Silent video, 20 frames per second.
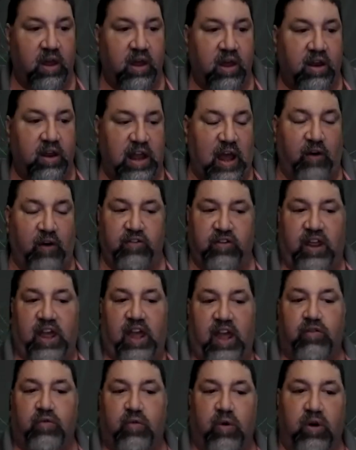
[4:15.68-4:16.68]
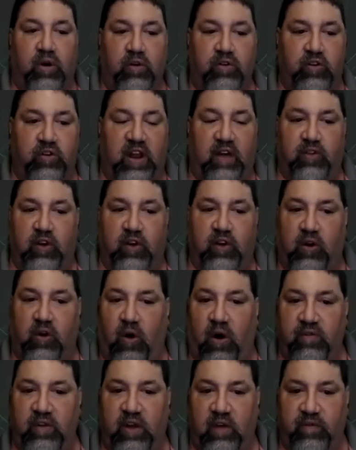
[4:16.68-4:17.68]
Now, in today's world, you'd have to call
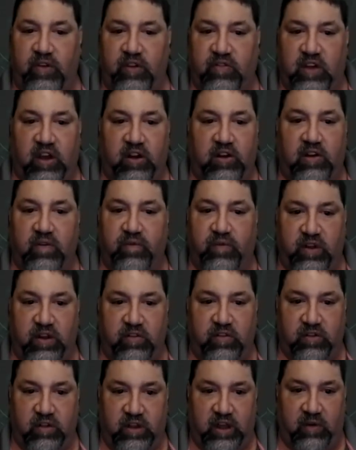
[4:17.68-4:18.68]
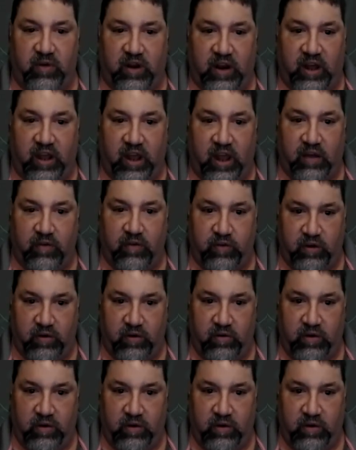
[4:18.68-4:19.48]
me up and say, can you please delete what I gave you?